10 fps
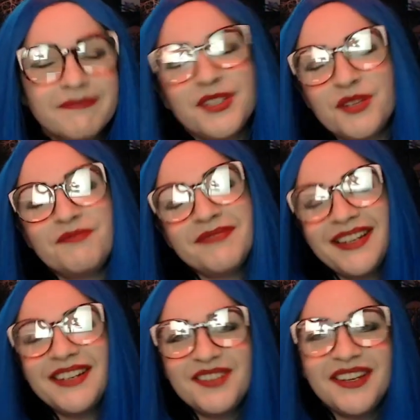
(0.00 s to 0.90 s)
So,
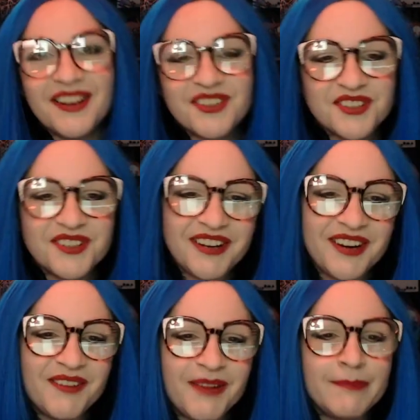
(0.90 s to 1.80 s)
like, teenagers, you
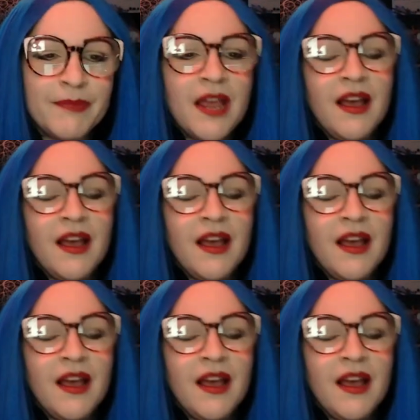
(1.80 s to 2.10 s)
know what I mean?